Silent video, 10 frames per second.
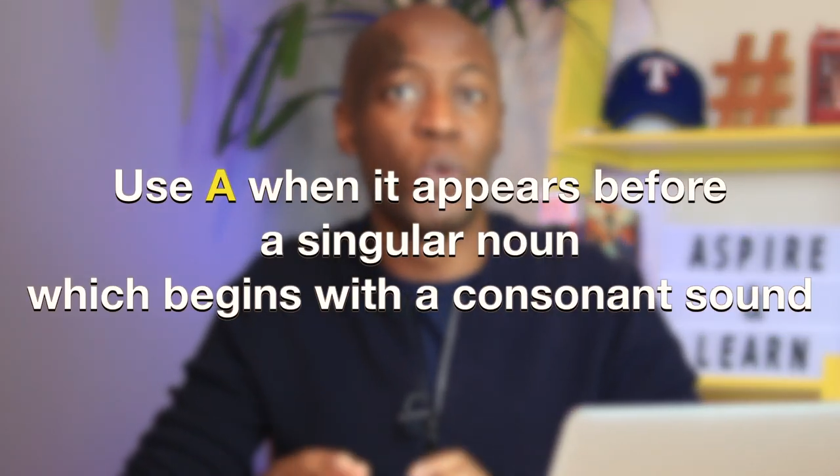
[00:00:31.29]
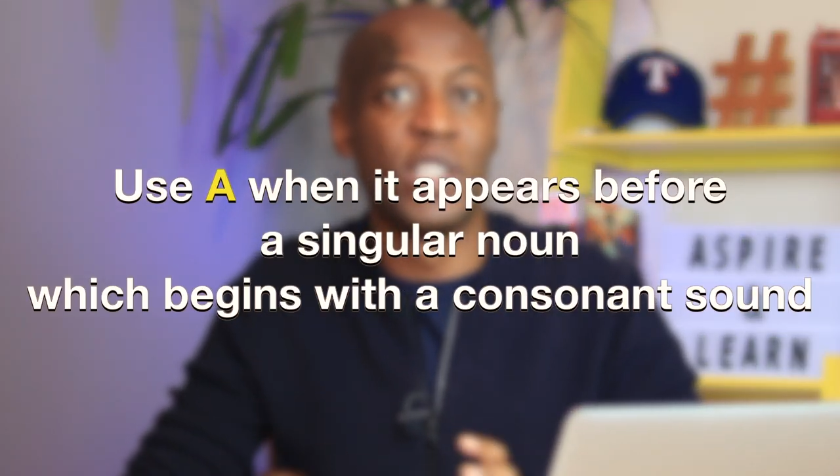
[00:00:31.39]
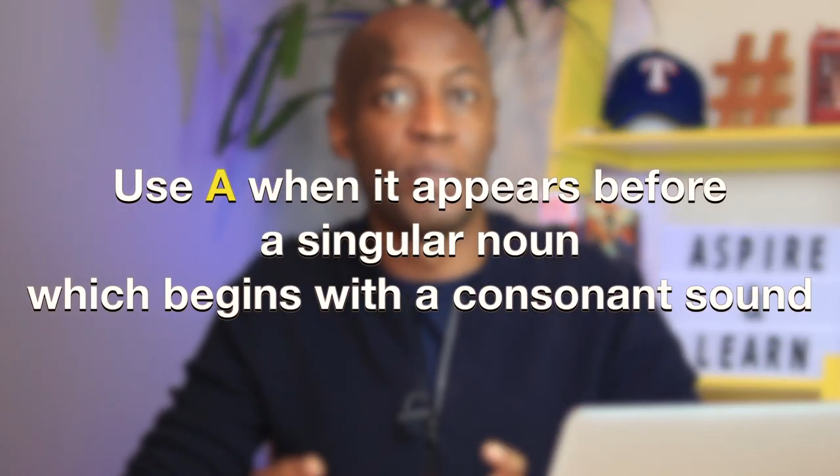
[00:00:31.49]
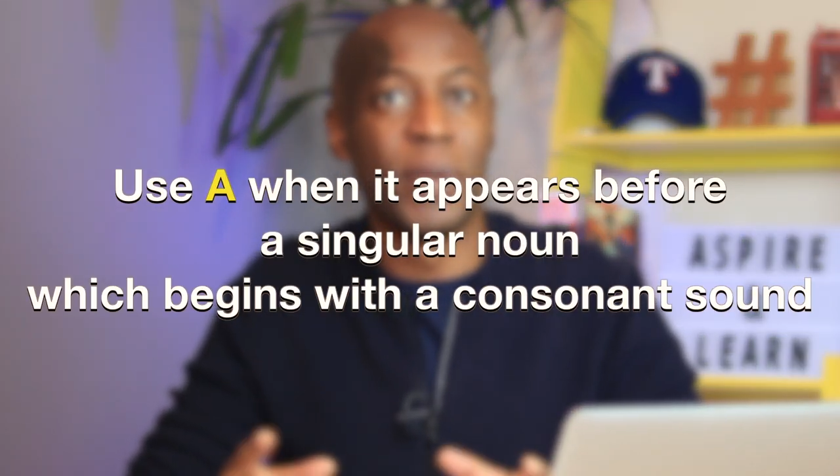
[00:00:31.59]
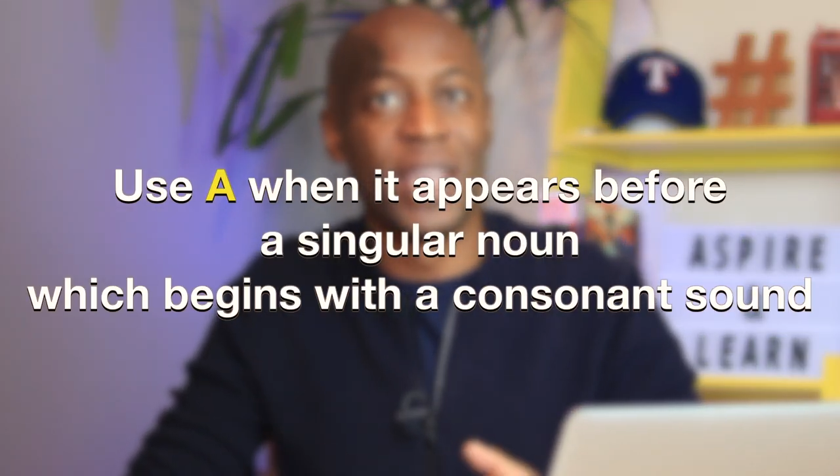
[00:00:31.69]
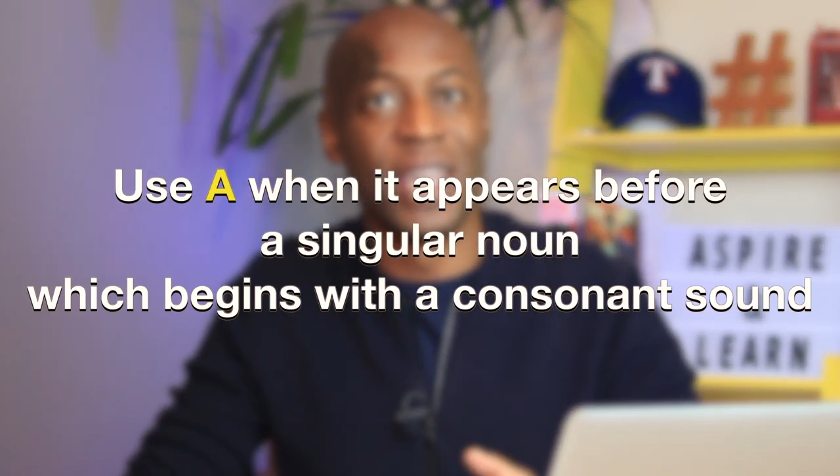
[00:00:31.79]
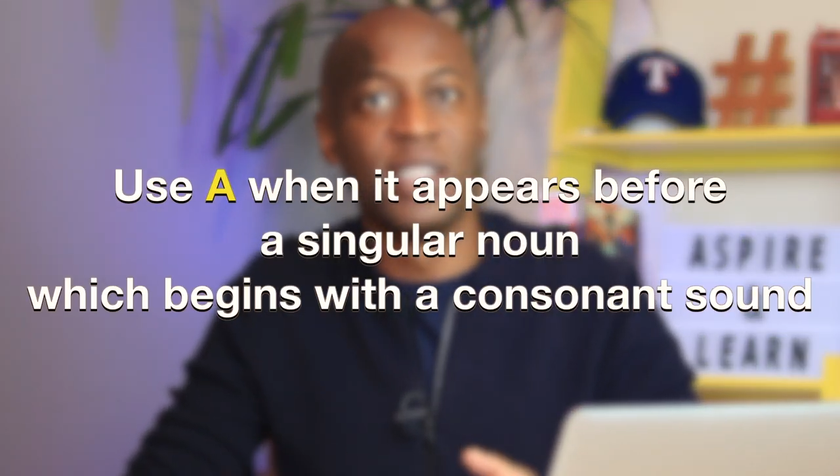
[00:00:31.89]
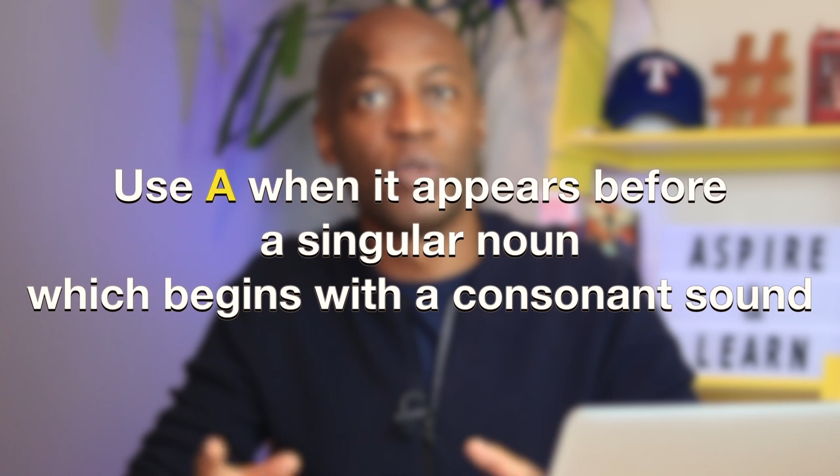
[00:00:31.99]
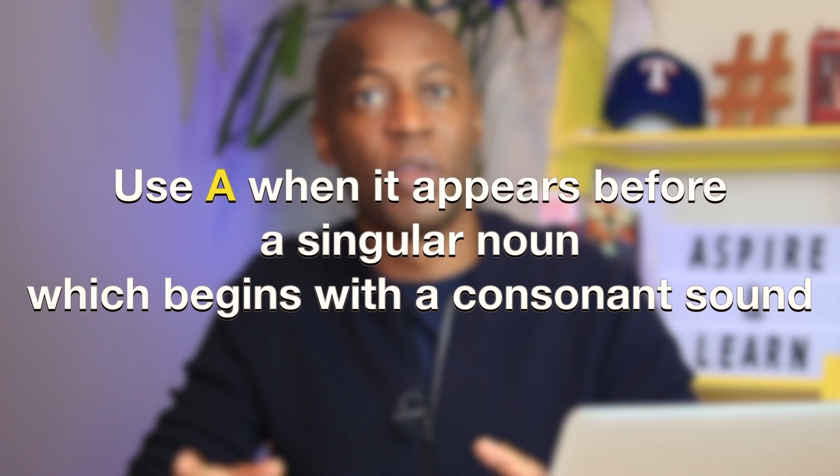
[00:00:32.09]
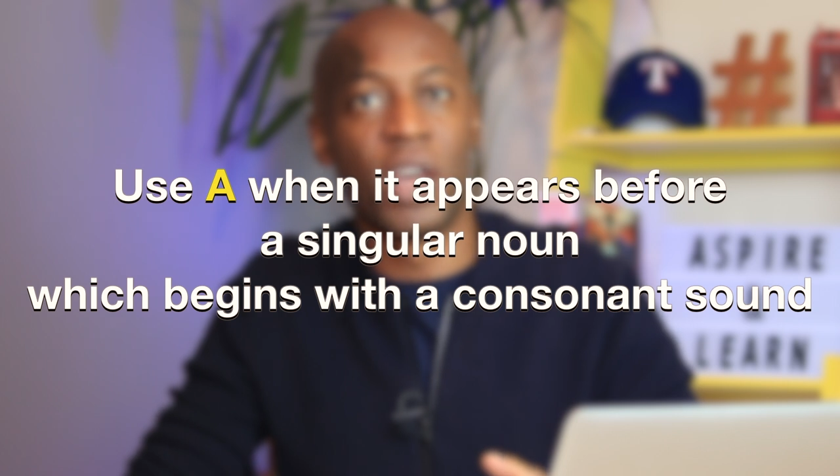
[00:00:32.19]
which
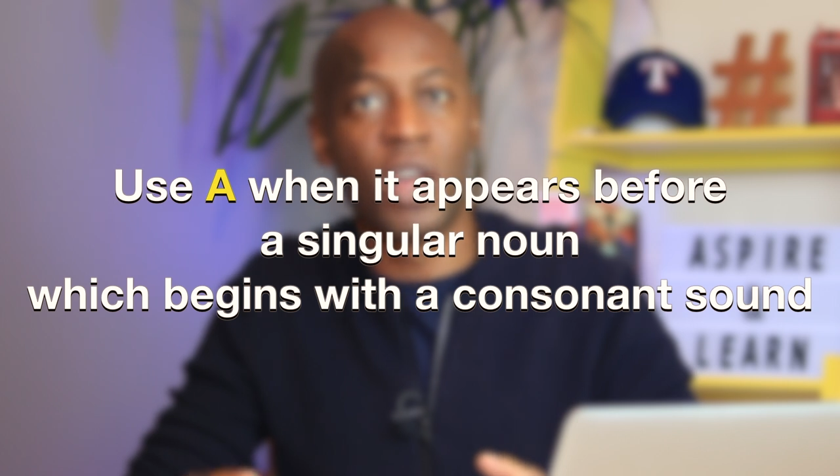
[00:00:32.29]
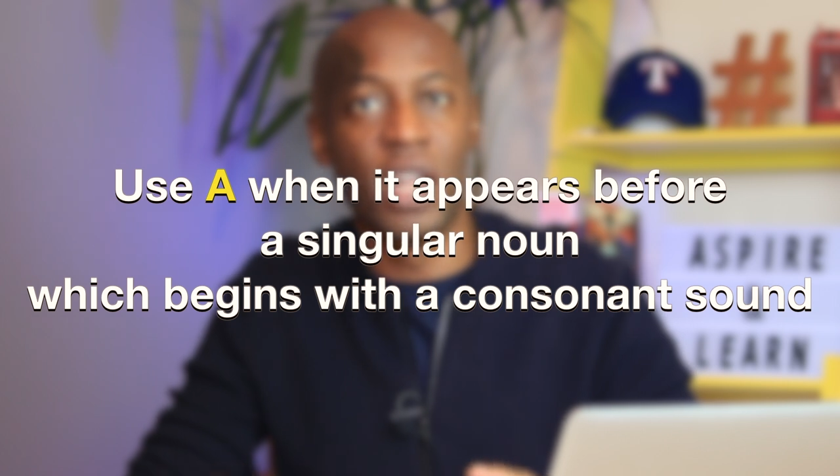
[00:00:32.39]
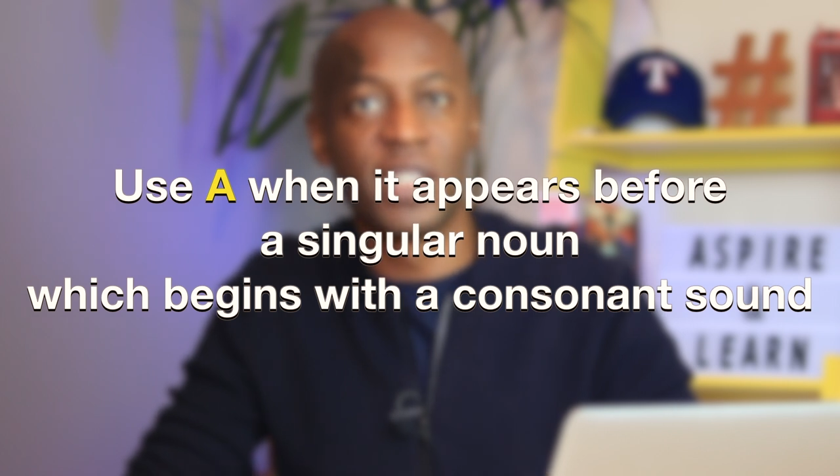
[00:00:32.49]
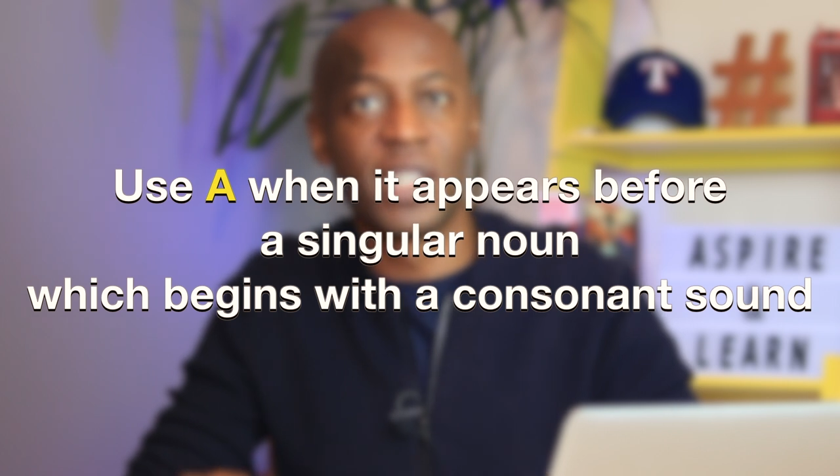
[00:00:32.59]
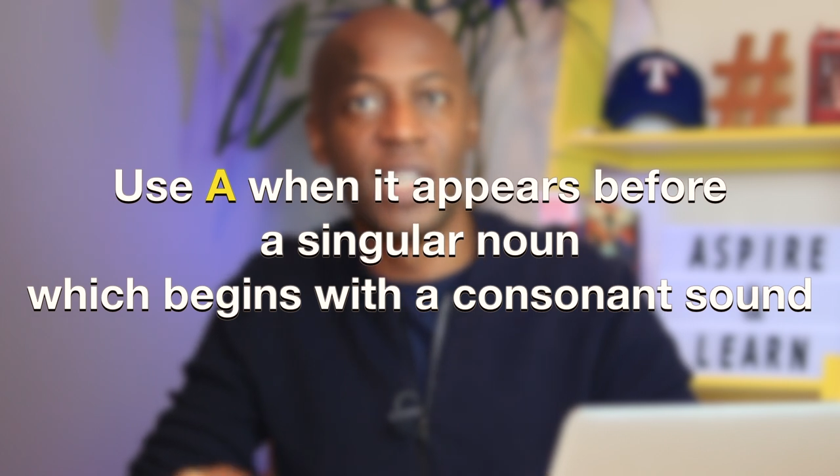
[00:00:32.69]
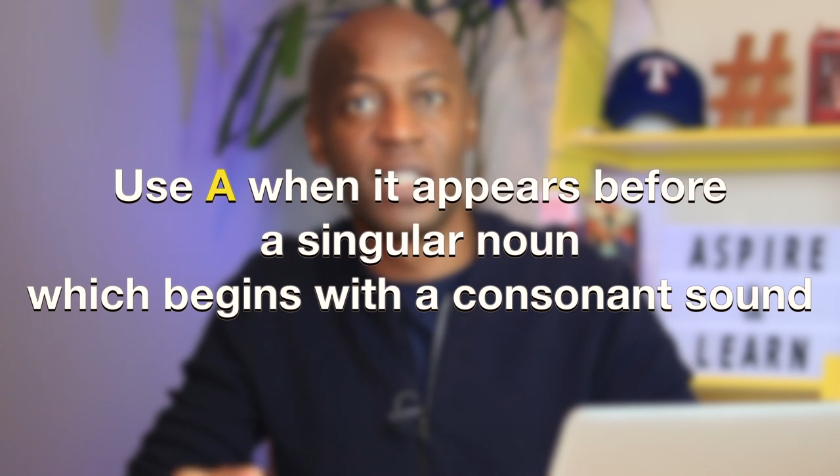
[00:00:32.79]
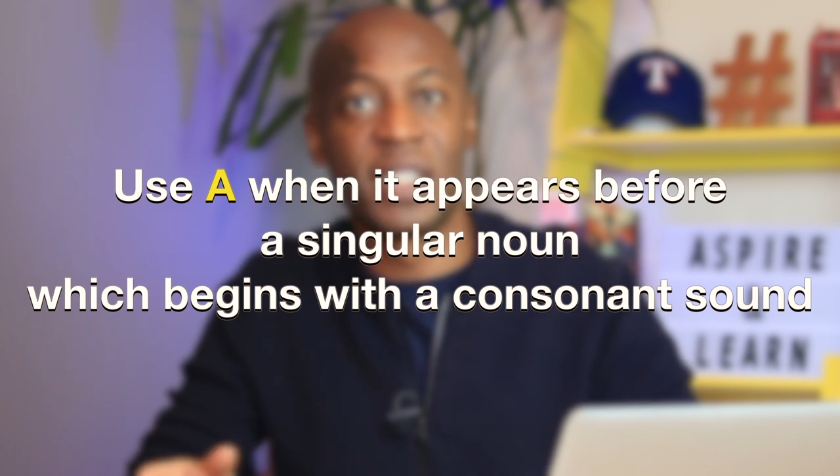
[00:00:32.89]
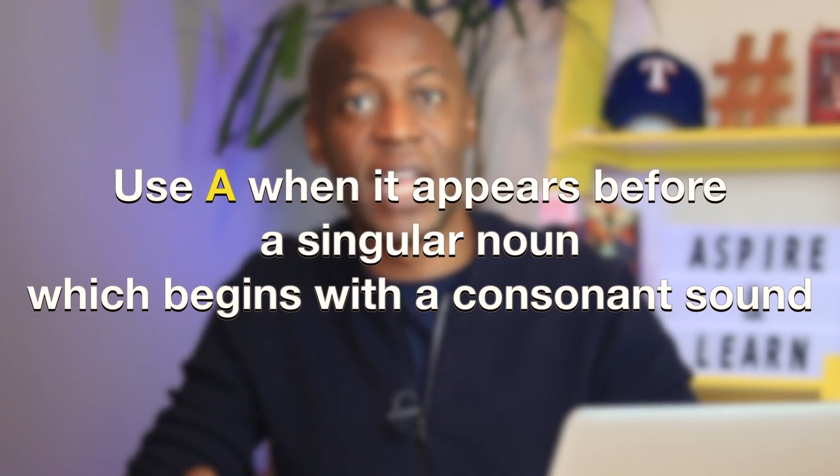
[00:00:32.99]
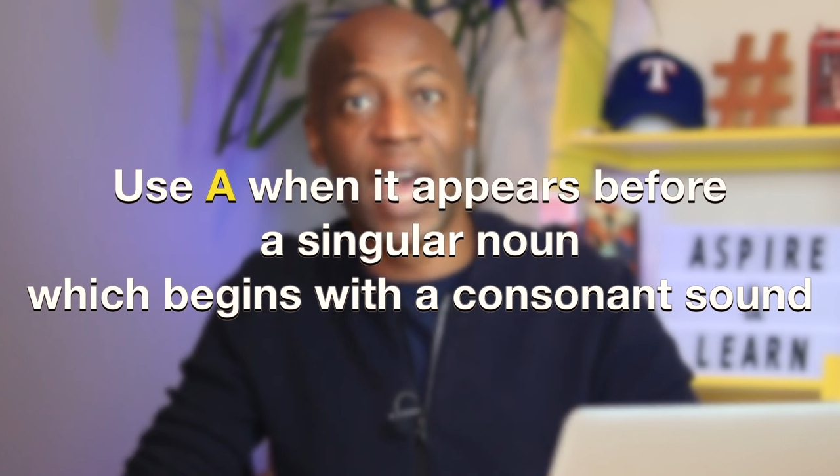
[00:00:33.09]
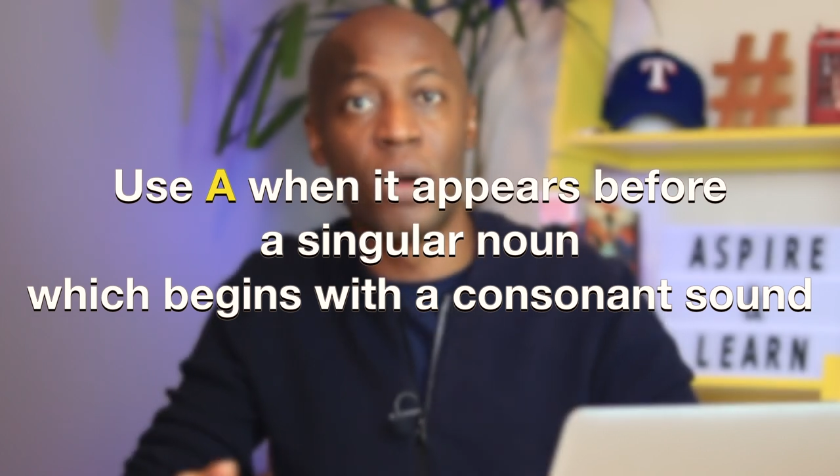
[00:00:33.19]
begins with a consonant
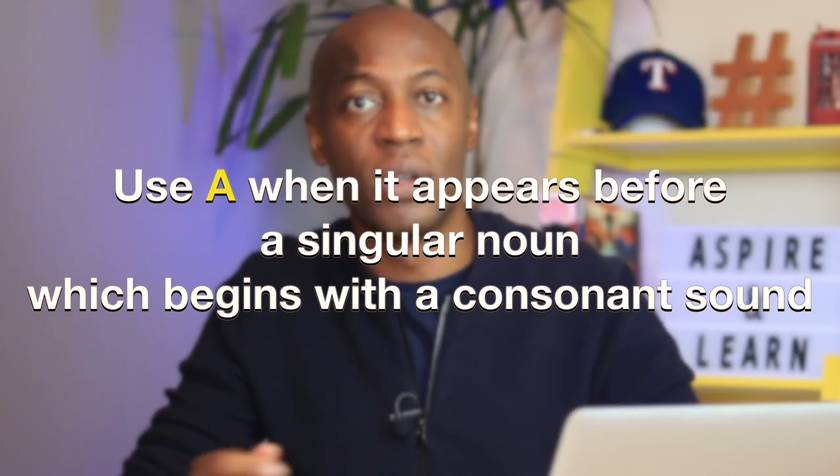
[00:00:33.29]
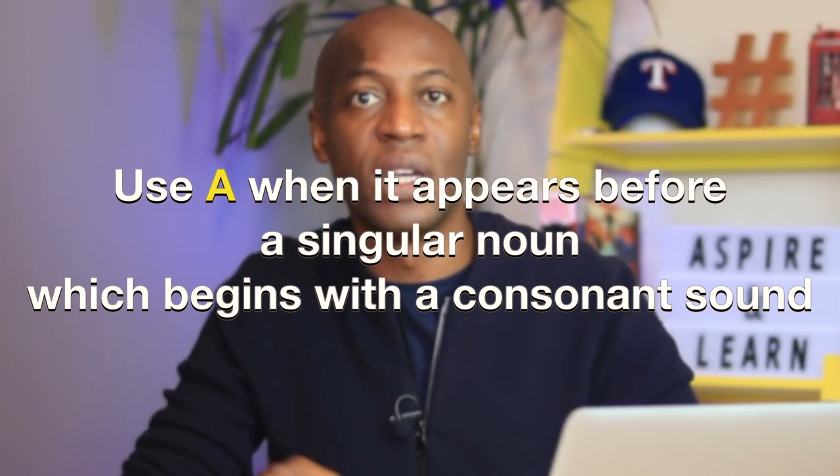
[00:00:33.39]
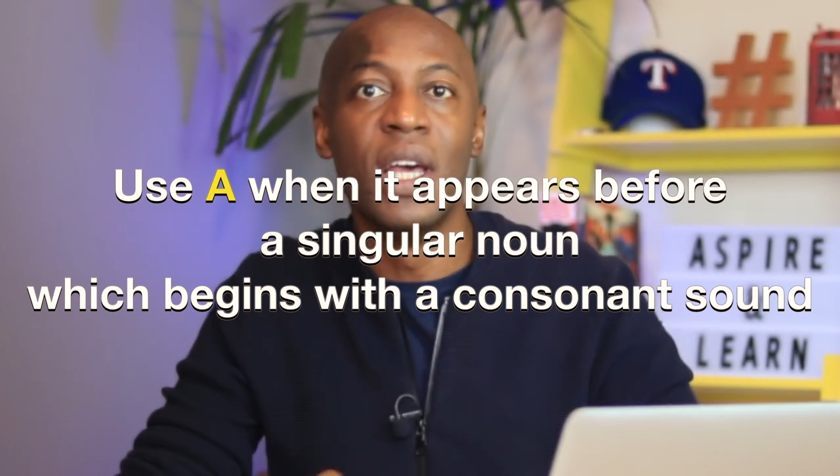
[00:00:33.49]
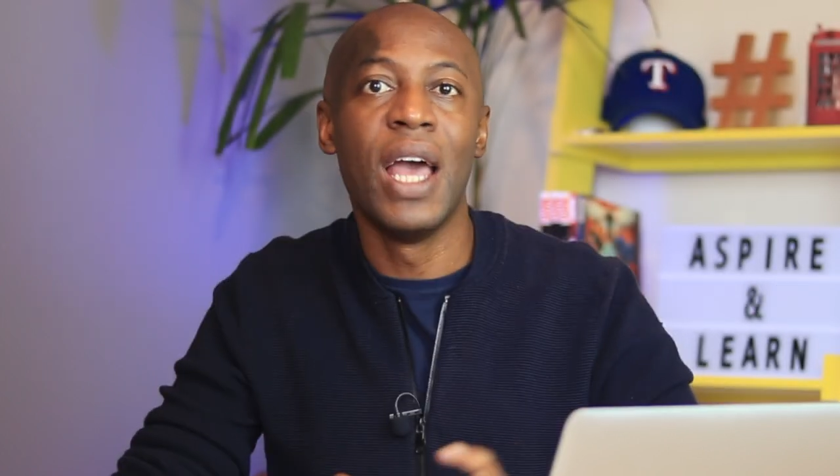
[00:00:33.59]
sound,